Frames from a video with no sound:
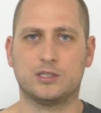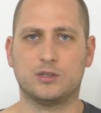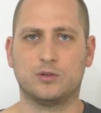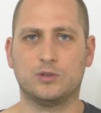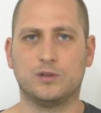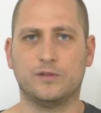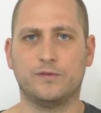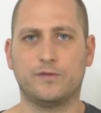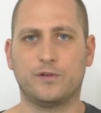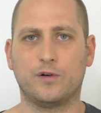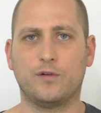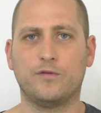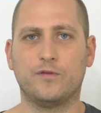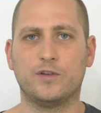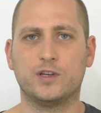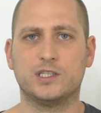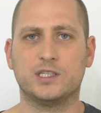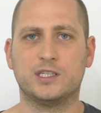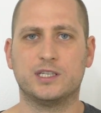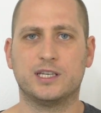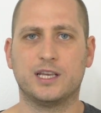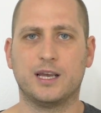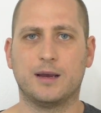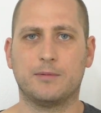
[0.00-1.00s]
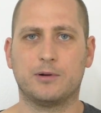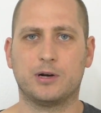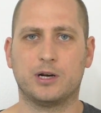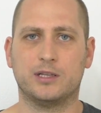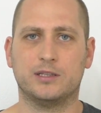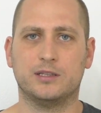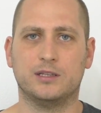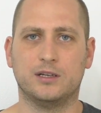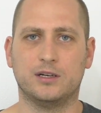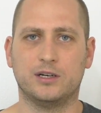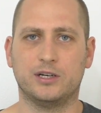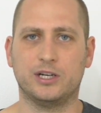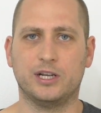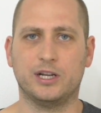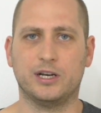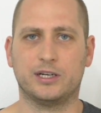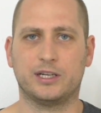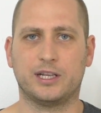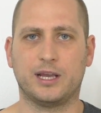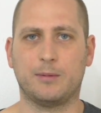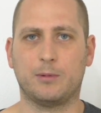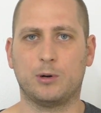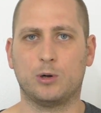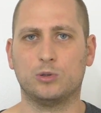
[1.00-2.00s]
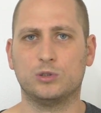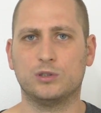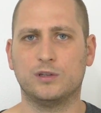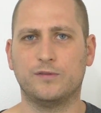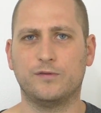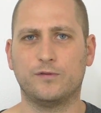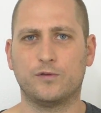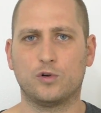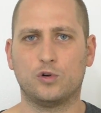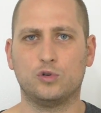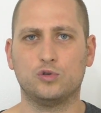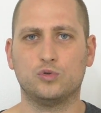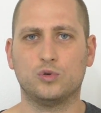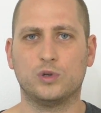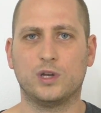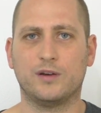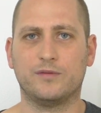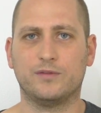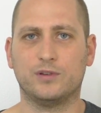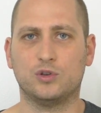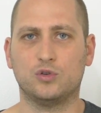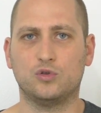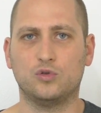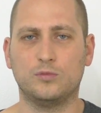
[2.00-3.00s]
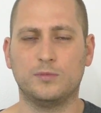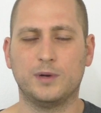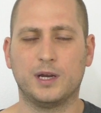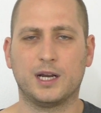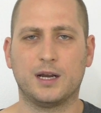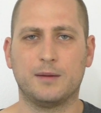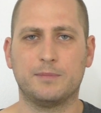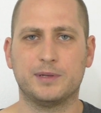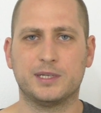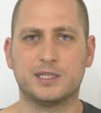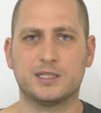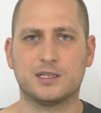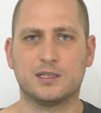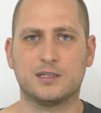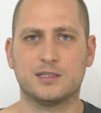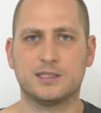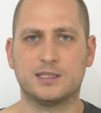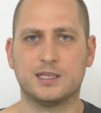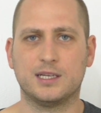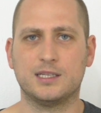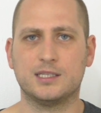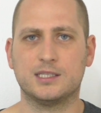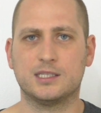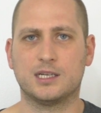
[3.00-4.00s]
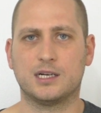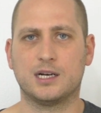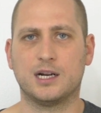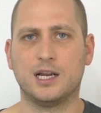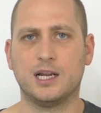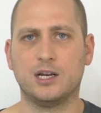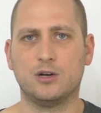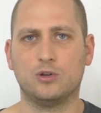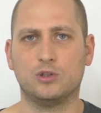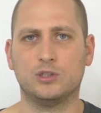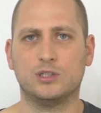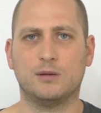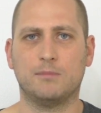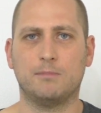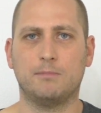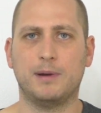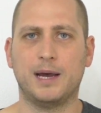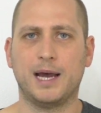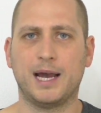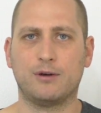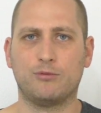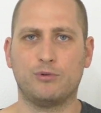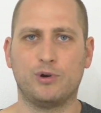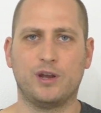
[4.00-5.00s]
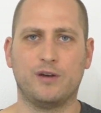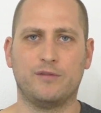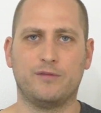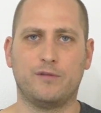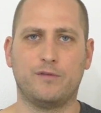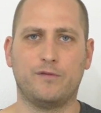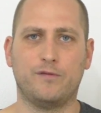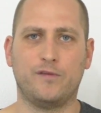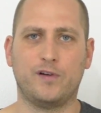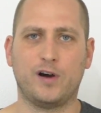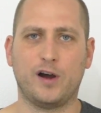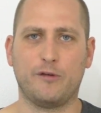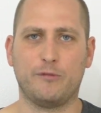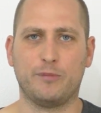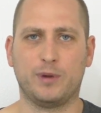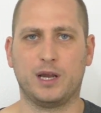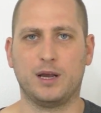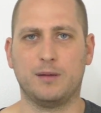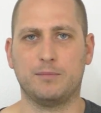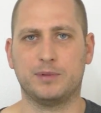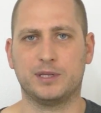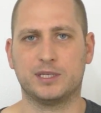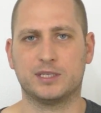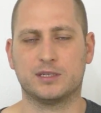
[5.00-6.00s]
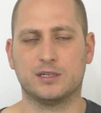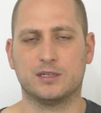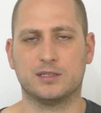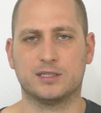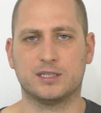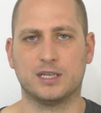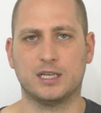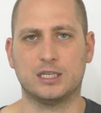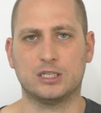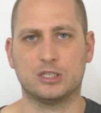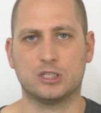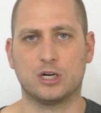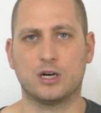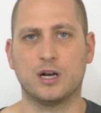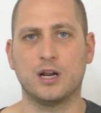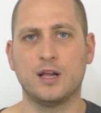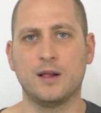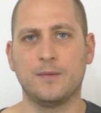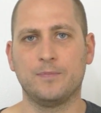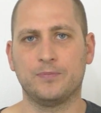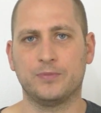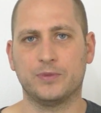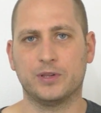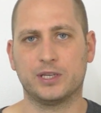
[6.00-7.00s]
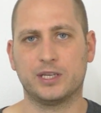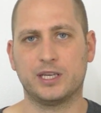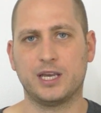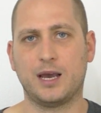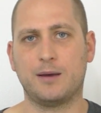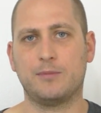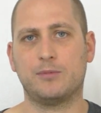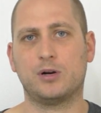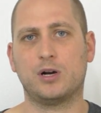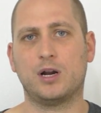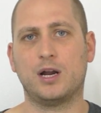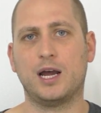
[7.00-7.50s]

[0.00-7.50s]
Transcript: So the front-facing camera and the rear camera. On the front we have a 2 megapixel sensor, and on the back we have a 5 megapixel sensor. The camera